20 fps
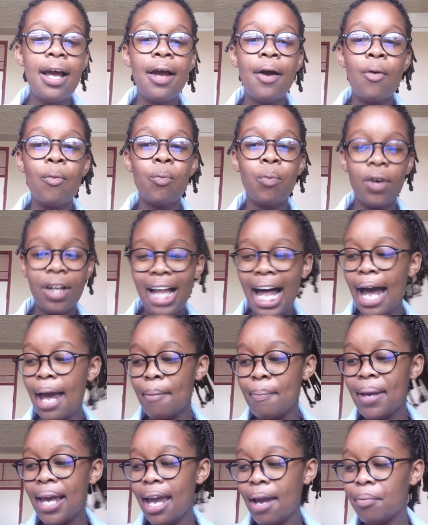Will
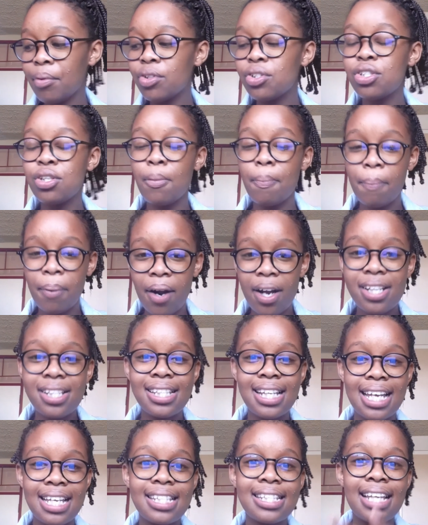I be able to
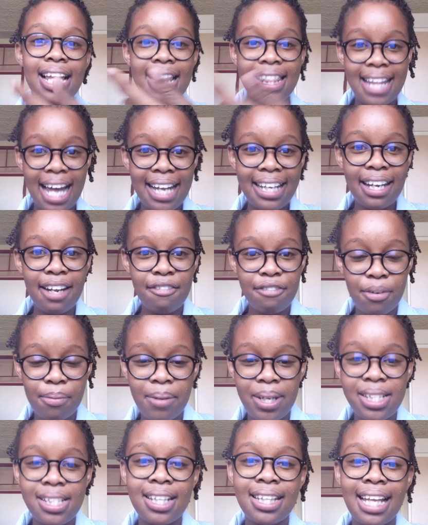process that
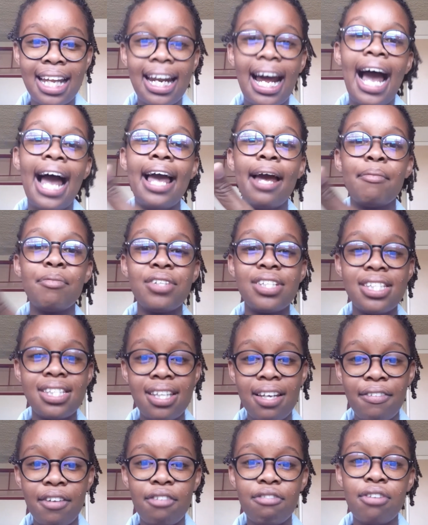information that I am
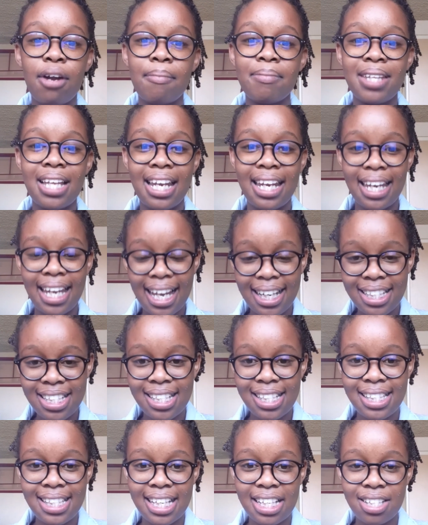receiving from the
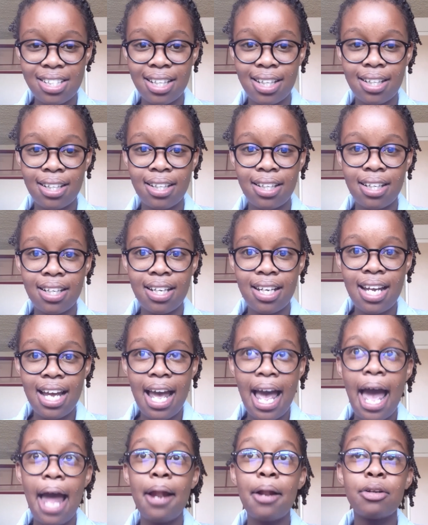lecture session
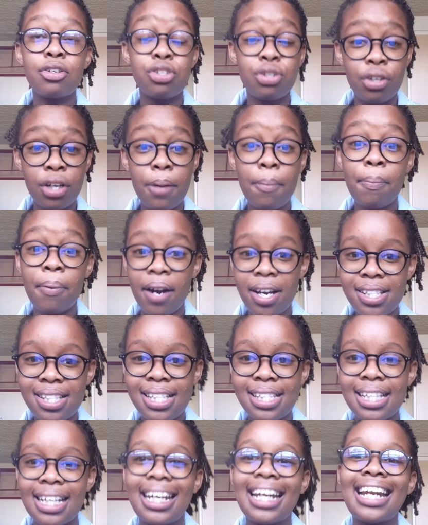and truly
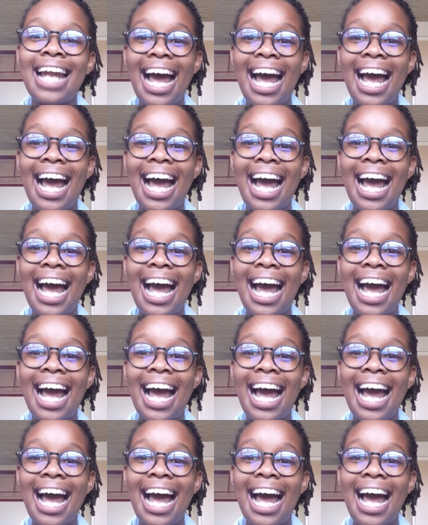process it and